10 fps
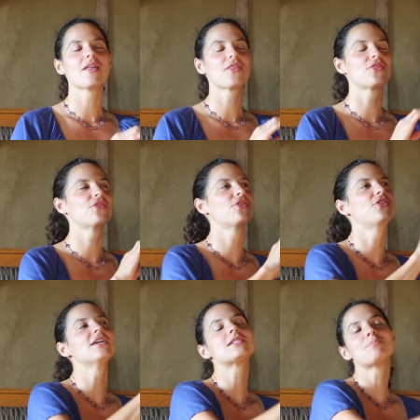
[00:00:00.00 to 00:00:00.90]

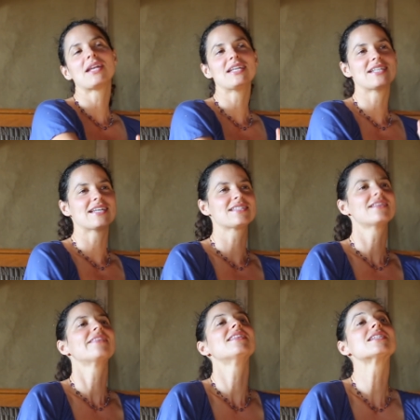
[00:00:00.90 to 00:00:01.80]
this many days
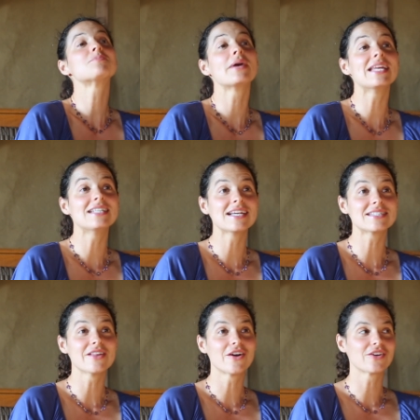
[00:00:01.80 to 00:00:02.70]
and then this many
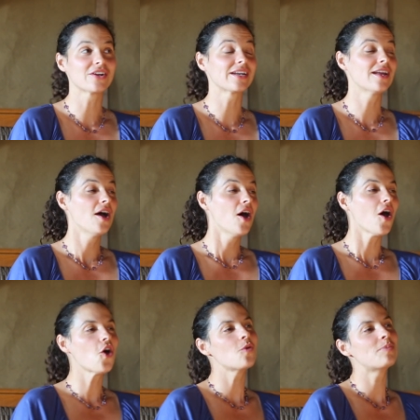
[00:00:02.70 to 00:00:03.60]
days longer and
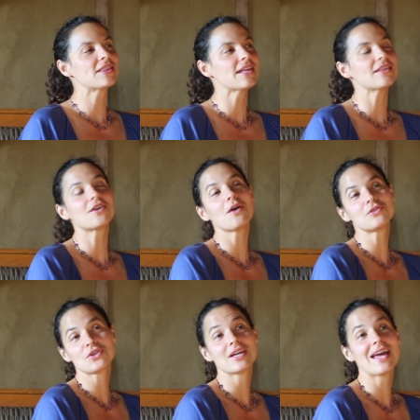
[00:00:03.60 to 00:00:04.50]
oh but then the
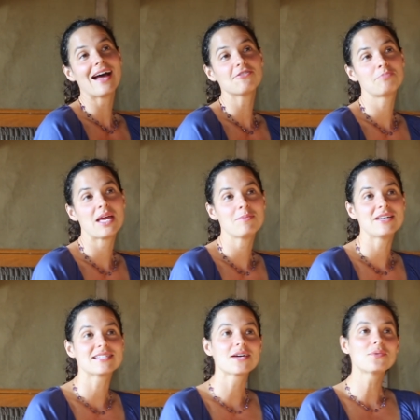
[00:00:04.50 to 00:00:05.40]
goats are going to have
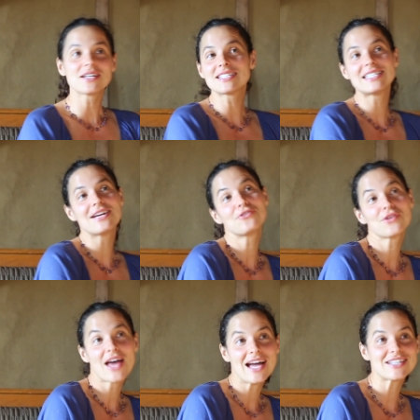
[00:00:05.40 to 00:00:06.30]
babies i want to stay for
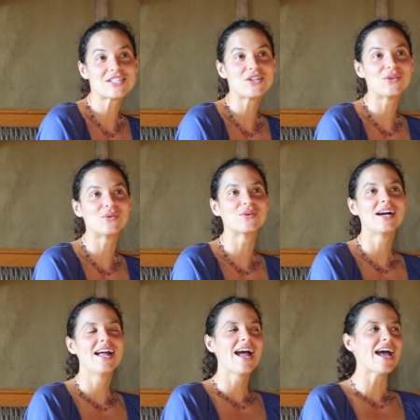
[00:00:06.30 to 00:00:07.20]
that too
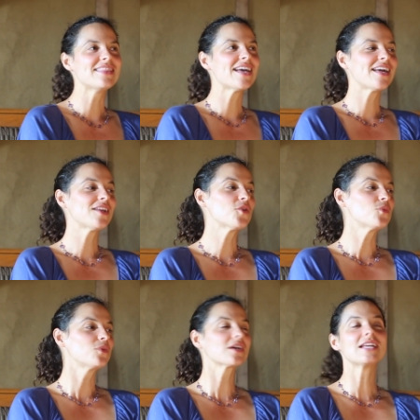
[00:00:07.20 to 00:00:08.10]
and then
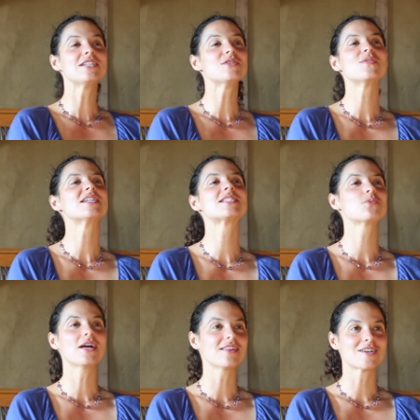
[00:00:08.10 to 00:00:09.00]
we're going to do this
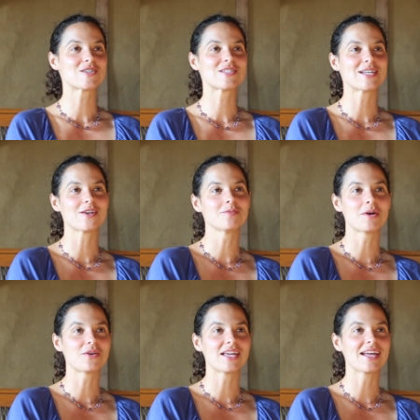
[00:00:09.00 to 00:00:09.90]
sweat lodge
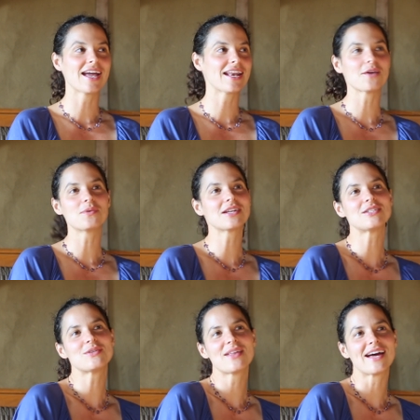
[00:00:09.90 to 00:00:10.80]
ceremony and i want to
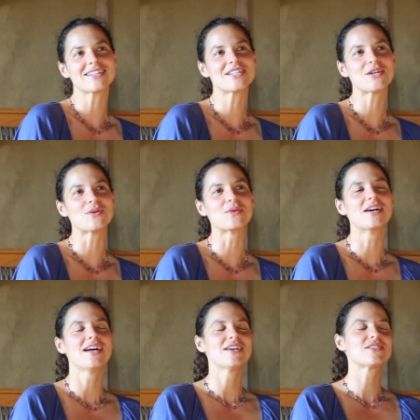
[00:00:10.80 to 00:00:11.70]
do that too
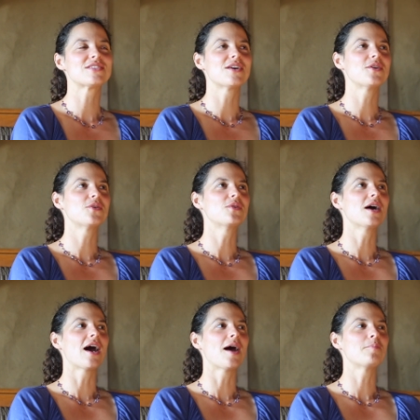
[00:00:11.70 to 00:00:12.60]

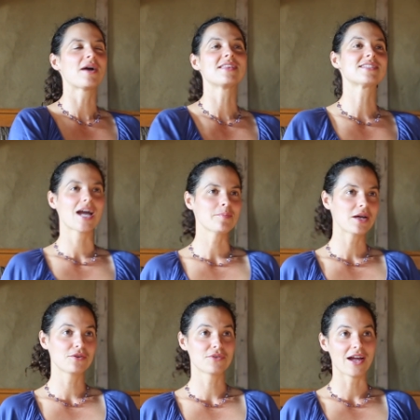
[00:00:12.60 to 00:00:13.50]
so by the time
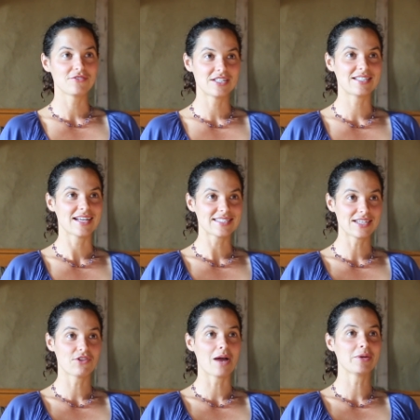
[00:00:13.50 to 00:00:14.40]
i arrived at
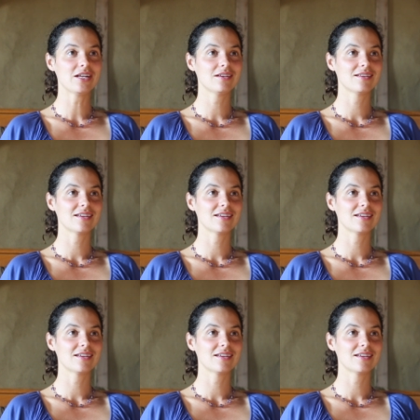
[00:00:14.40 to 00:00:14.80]
dancing rabbit